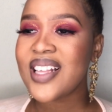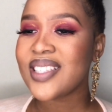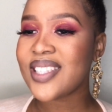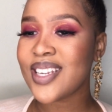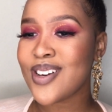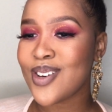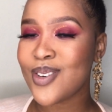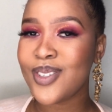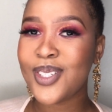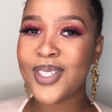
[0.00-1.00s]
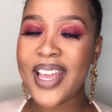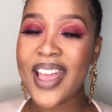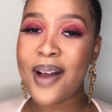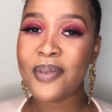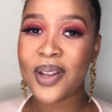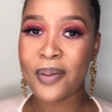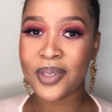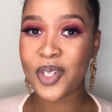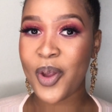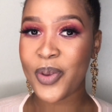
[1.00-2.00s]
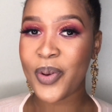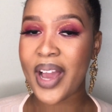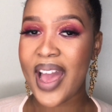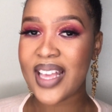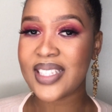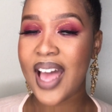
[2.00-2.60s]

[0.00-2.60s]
So today I'm gonna be showing you guys